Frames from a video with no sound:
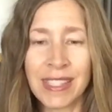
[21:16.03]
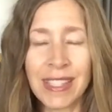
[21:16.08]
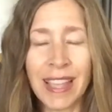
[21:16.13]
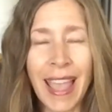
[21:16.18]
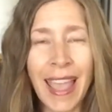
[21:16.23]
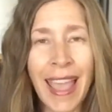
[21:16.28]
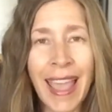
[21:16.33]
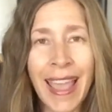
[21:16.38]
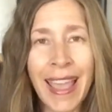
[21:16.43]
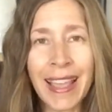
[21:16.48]

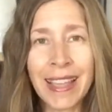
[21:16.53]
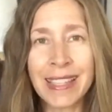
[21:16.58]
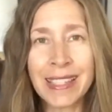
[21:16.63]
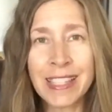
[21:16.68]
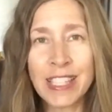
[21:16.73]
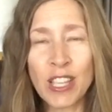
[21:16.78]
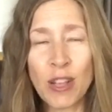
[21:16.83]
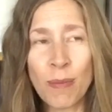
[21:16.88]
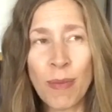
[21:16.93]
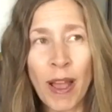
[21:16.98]

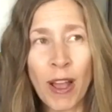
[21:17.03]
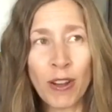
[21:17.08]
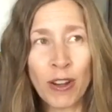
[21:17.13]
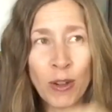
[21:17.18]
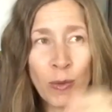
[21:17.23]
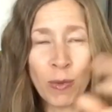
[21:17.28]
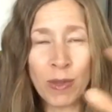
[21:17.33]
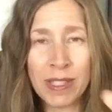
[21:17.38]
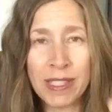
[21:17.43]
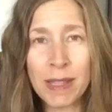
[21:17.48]
angst about
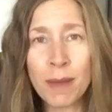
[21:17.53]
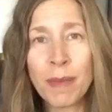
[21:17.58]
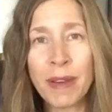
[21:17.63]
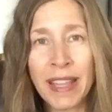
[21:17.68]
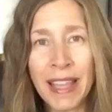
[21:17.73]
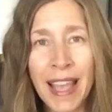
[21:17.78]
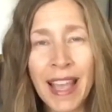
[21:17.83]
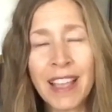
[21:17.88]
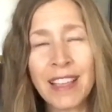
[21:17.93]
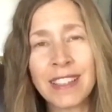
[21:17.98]
it with
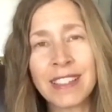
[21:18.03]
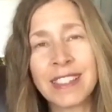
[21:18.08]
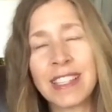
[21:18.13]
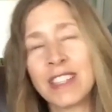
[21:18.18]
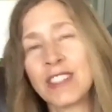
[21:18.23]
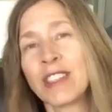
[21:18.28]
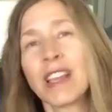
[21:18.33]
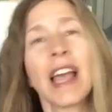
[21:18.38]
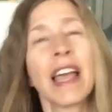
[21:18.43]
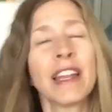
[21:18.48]
somebody else
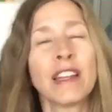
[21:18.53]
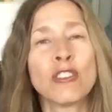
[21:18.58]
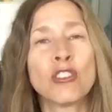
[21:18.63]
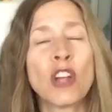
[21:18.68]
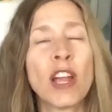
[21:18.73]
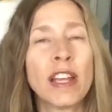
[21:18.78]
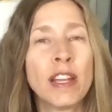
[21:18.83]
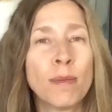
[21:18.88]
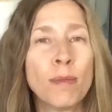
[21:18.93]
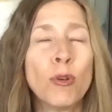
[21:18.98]
is kind of
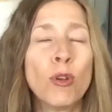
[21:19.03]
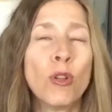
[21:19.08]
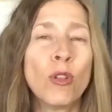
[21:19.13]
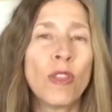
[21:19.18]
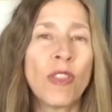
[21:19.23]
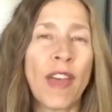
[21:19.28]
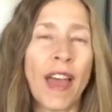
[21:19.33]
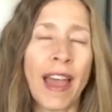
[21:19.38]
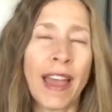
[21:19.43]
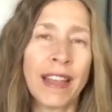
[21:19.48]
trying to pull
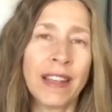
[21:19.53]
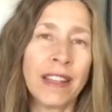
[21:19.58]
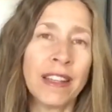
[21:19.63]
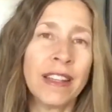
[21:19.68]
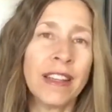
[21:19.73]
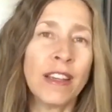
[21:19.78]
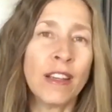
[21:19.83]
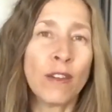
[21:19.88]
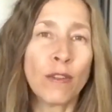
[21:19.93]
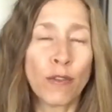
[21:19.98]
that
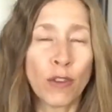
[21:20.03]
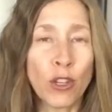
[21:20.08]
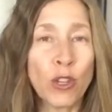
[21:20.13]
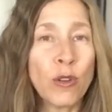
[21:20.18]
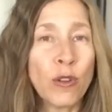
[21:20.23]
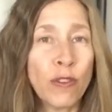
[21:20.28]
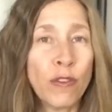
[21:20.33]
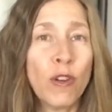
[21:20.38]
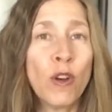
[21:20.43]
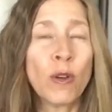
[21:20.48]
for you
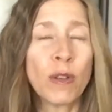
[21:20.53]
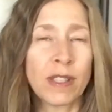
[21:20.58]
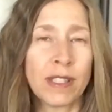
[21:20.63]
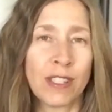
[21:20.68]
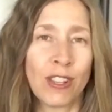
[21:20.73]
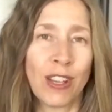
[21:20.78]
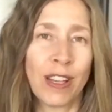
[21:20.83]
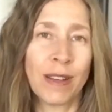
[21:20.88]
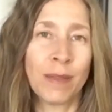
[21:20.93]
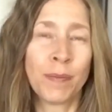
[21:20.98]
to focus
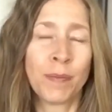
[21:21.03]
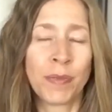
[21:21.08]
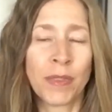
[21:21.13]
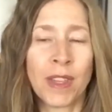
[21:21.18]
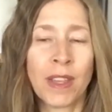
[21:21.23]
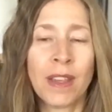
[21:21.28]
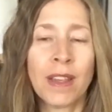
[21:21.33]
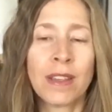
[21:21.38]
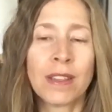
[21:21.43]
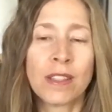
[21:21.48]
on.
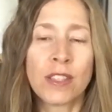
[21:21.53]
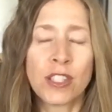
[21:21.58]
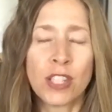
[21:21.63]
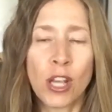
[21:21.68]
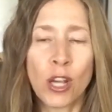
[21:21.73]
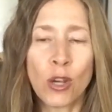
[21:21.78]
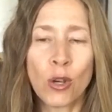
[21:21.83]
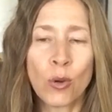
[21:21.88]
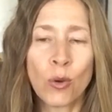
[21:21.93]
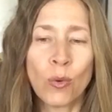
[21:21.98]

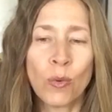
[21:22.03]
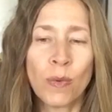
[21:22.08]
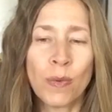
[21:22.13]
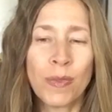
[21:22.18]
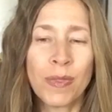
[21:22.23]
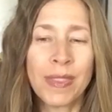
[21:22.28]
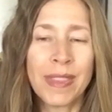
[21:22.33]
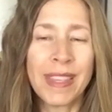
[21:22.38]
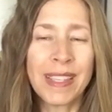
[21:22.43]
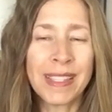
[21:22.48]
So
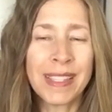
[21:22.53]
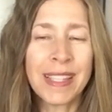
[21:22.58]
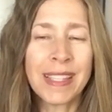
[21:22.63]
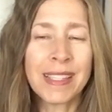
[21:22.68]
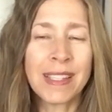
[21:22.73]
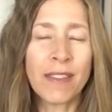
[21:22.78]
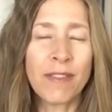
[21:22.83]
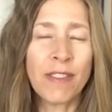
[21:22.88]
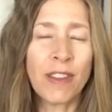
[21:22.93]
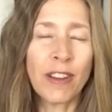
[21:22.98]
this
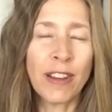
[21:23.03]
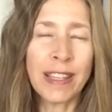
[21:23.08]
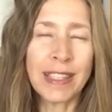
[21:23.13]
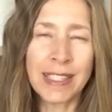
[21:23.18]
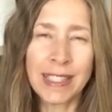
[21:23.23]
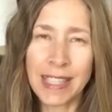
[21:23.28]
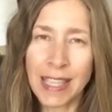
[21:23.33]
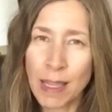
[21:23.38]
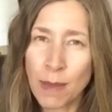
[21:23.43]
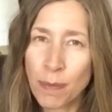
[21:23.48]
is a very
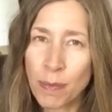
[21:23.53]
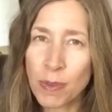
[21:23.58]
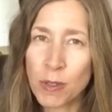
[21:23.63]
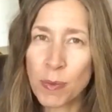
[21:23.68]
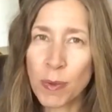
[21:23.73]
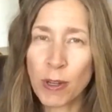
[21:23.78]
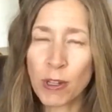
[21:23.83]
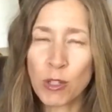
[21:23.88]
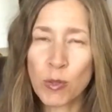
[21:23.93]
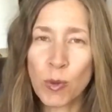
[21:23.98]
deep
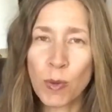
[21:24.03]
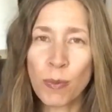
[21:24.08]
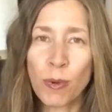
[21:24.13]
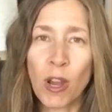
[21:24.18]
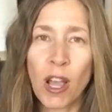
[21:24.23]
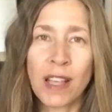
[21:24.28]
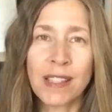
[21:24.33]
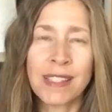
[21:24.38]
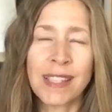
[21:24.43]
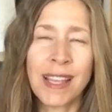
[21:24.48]
spiritual
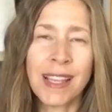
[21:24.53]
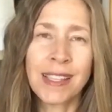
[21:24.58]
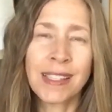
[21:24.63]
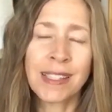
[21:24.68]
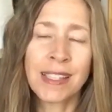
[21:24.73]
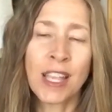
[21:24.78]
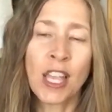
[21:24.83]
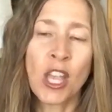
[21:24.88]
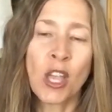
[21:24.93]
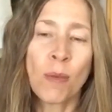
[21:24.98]

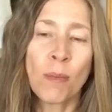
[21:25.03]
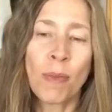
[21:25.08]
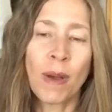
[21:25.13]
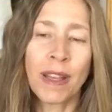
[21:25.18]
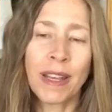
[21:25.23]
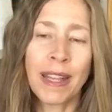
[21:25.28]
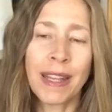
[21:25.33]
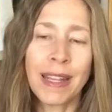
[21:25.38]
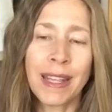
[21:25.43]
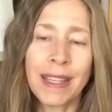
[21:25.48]
process,
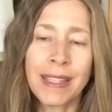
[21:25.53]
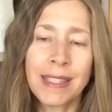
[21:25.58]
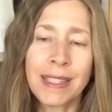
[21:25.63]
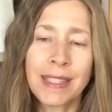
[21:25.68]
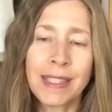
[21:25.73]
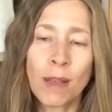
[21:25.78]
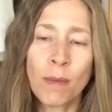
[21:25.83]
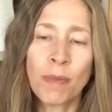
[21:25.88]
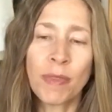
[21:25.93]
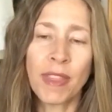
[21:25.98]
but it is
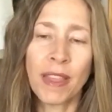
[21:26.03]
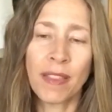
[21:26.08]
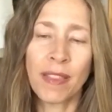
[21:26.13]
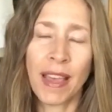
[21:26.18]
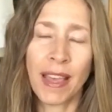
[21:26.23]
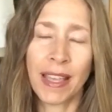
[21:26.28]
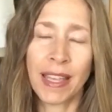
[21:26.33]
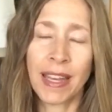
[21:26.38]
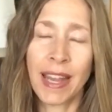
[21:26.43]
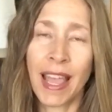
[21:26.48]
something
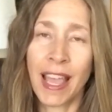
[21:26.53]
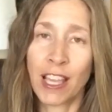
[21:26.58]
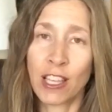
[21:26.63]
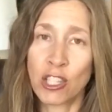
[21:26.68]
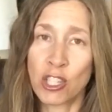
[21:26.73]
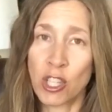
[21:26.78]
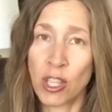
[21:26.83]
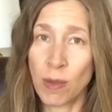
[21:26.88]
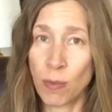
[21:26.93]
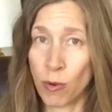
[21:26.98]
that can
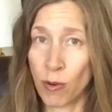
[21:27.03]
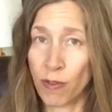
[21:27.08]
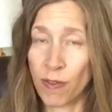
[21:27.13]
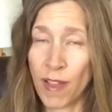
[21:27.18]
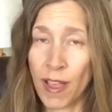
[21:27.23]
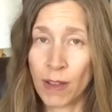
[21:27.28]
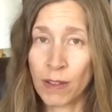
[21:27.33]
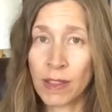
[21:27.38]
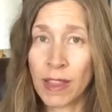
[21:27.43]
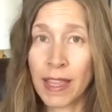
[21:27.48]
actually
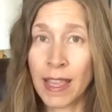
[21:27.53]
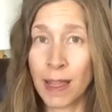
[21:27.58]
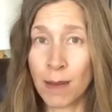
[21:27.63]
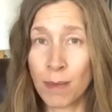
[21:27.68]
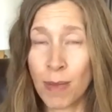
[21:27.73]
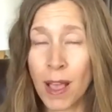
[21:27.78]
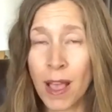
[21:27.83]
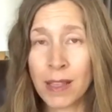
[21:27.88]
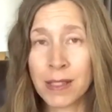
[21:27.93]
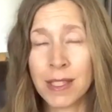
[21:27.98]
profoundly and
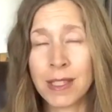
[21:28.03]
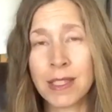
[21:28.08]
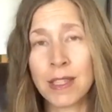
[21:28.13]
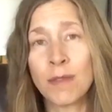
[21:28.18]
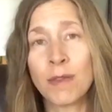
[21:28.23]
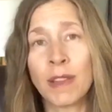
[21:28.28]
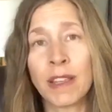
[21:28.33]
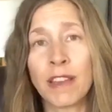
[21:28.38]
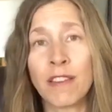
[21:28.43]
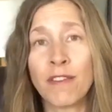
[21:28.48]

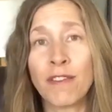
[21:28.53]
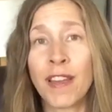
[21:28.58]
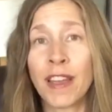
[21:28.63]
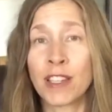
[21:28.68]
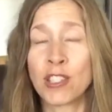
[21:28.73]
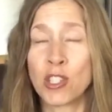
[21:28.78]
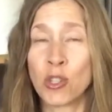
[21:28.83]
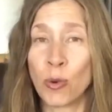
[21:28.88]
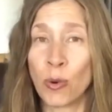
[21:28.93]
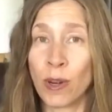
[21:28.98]
positively
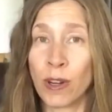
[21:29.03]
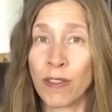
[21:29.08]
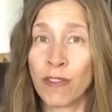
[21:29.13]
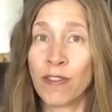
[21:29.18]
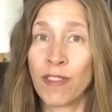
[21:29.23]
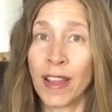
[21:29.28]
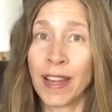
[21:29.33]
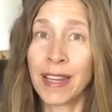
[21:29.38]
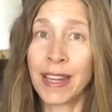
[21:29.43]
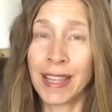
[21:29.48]
affect your
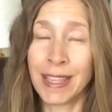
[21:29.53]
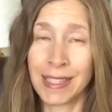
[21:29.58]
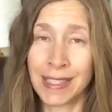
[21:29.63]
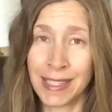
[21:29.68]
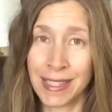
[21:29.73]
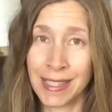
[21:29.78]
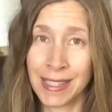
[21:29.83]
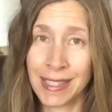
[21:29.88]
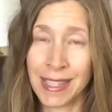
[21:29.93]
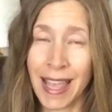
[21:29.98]

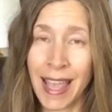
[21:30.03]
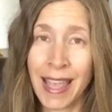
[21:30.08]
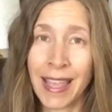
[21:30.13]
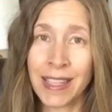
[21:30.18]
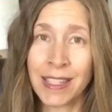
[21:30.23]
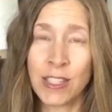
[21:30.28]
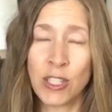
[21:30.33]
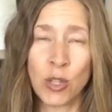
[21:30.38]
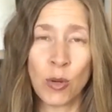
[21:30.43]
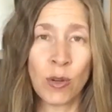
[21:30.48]
finances
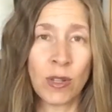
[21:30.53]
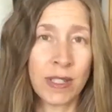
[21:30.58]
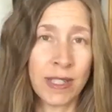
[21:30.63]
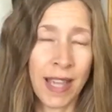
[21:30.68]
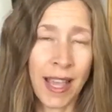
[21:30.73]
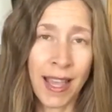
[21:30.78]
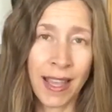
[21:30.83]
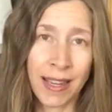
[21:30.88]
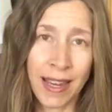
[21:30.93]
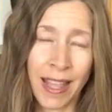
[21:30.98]
and your
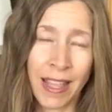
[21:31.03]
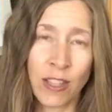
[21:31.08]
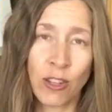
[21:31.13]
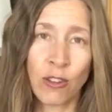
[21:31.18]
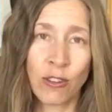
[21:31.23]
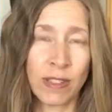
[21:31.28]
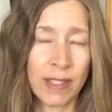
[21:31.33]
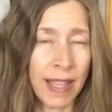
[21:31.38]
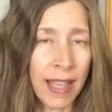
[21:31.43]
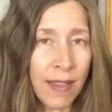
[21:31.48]
debt and
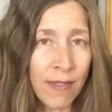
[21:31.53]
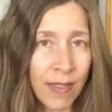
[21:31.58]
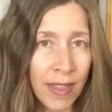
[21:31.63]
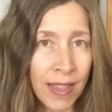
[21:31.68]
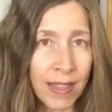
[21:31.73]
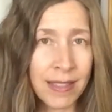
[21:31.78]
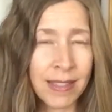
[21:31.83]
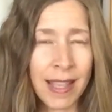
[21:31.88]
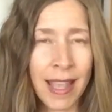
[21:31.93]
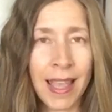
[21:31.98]
your
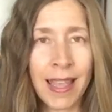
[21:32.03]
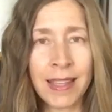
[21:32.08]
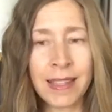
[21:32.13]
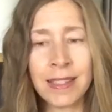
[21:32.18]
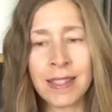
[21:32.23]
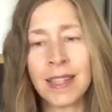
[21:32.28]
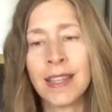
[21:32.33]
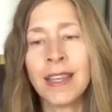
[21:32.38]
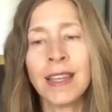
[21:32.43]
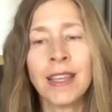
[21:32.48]
savings
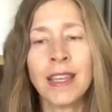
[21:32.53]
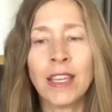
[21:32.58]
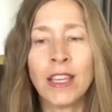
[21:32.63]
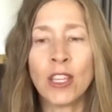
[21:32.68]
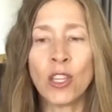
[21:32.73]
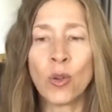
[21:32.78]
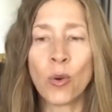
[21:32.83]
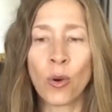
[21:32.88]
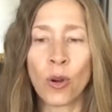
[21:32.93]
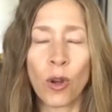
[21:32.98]
and
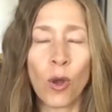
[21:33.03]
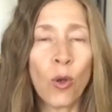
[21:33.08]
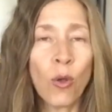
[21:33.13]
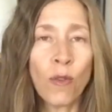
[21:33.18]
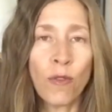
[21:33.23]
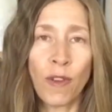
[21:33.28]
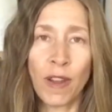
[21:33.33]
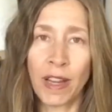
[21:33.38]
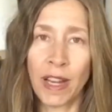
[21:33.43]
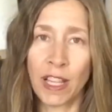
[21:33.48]
your whole
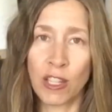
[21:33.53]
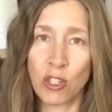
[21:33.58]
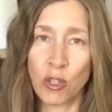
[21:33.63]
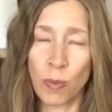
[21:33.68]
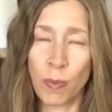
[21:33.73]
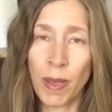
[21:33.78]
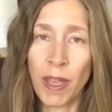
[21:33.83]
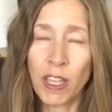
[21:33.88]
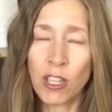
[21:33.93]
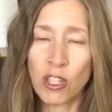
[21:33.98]
financial
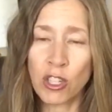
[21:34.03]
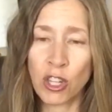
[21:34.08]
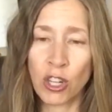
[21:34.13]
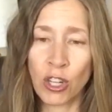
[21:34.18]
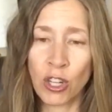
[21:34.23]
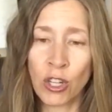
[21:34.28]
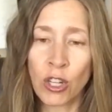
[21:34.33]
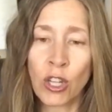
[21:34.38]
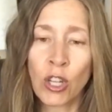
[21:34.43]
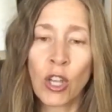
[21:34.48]

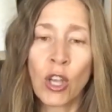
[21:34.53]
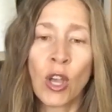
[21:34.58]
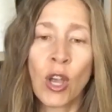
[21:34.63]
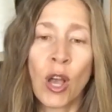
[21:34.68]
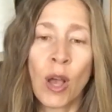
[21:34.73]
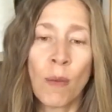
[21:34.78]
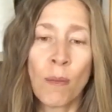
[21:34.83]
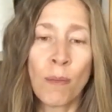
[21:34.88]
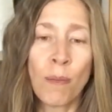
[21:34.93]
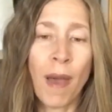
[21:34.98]
picture.
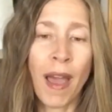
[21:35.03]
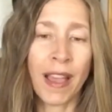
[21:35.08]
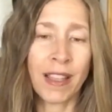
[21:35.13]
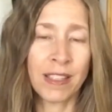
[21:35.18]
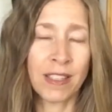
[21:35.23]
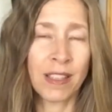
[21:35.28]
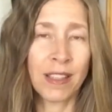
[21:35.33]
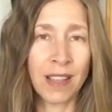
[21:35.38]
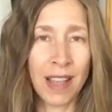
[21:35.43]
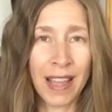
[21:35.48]
Back
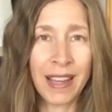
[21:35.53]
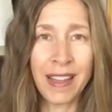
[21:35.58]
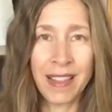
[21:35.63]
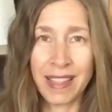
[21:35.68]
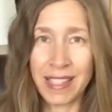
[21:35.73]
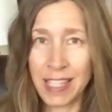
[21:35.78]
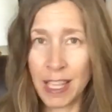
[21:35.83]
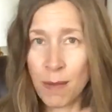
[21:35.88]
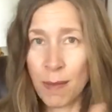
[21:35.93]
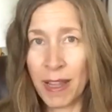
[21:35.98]
to kind of the
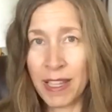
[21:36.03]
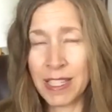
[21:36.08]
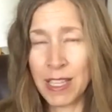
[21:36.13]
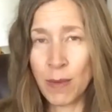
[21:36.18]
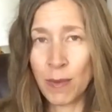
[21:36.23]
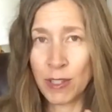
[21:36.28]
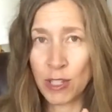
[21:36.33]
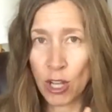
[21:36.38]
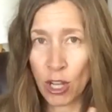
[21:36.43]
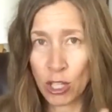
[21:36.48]
same idea
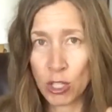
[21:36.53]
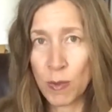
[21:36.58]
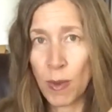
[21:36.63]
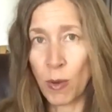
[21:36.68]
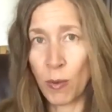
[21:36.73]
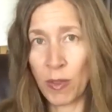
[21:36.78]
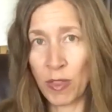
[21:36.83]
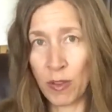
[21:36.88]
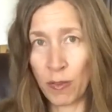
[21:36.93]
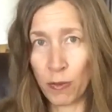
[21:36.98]
we talked
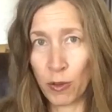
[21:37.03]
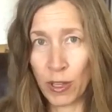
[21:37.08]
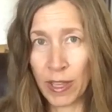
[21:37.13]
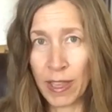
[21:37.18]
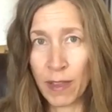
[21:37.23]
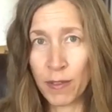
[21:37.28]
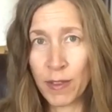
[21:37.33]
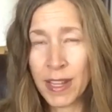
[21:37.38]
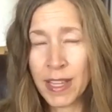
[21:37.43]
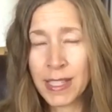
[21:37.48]
about with the
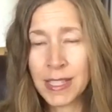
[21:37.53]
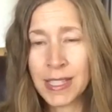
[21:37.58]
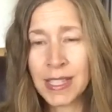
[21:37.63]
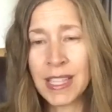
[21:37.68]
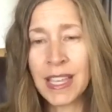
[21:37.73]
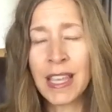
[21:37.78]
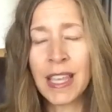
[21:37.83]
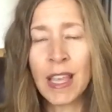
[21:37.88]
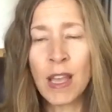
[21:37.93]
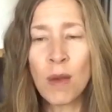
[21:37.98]
forgiveness,
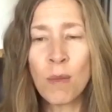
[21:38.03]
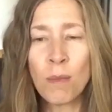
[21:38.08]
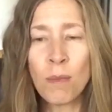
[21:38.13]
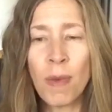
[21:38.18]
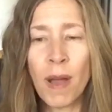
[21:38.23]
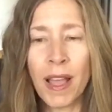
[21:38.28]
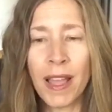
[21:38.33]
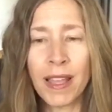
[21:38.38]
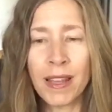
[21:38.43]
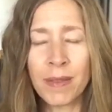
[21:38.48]

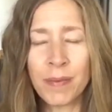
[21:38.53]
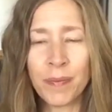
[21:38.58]
but